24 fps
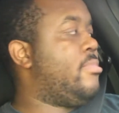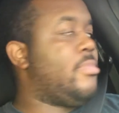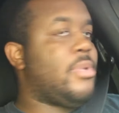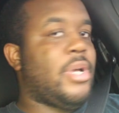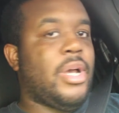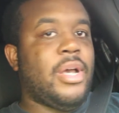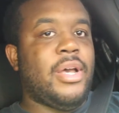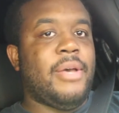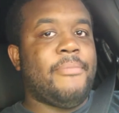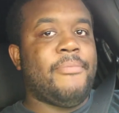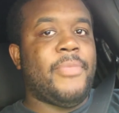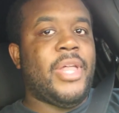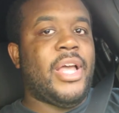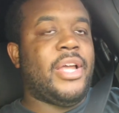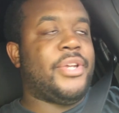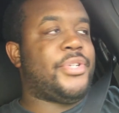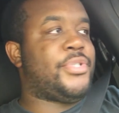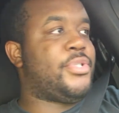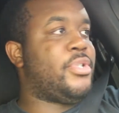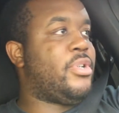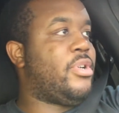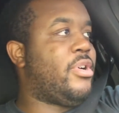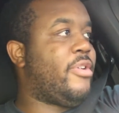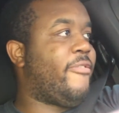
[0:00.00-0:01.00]
I'm not
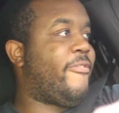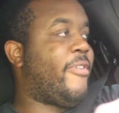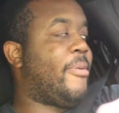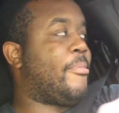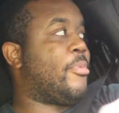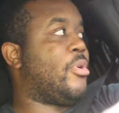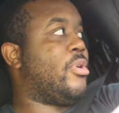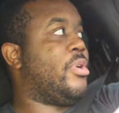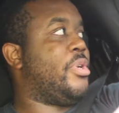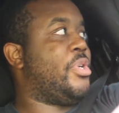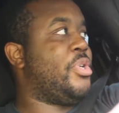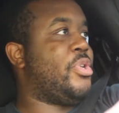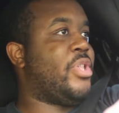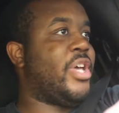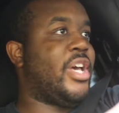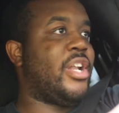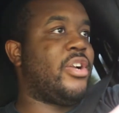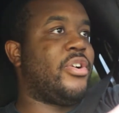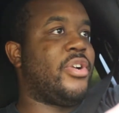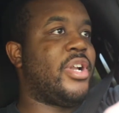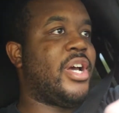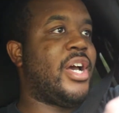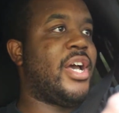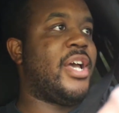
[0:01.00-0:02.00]
sure if I'm going to do
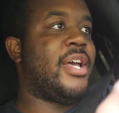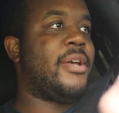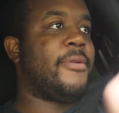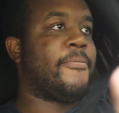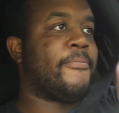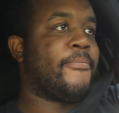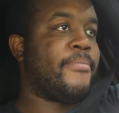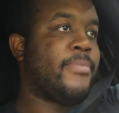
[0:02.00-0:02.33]
that or not,